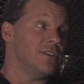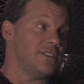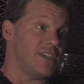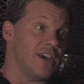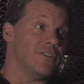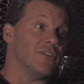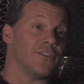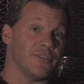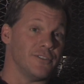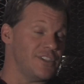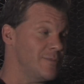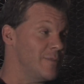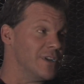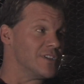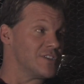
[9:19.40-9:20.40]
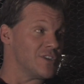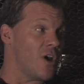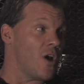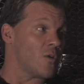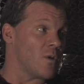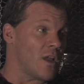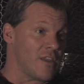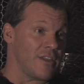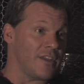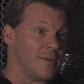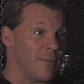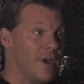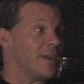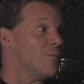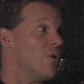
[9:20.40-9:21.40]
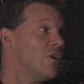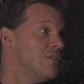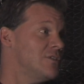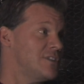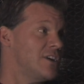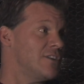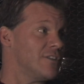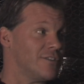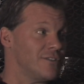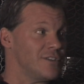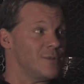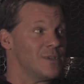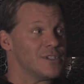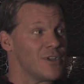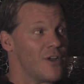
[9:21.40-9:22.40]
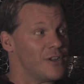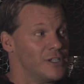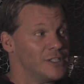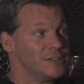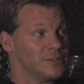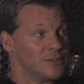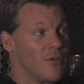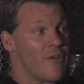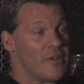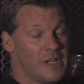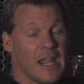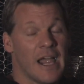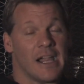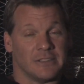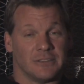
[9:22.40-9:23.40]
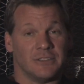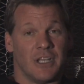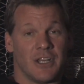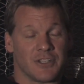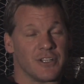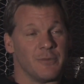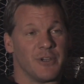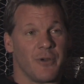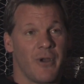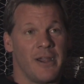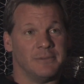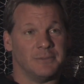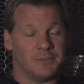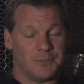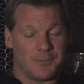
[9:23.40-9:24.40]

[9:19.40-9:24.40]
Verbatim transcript: 10 or 13 minute song rather than a Mike Martin 10 or 13 minute song. Yeah. Awesome. Yeah, yeah it's awesome. going to be great. Yeah.